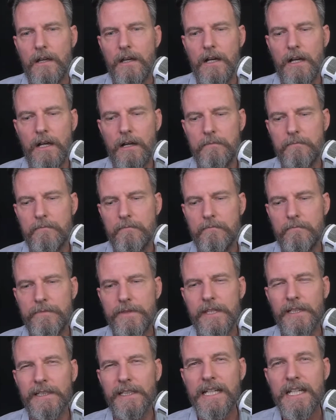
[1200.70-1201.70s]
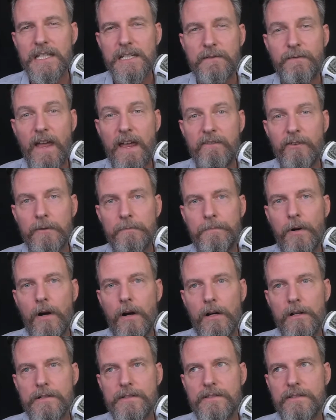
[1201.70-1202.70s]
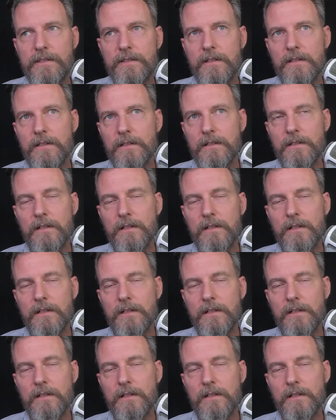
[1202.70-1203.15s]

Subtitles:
The least favorite parts,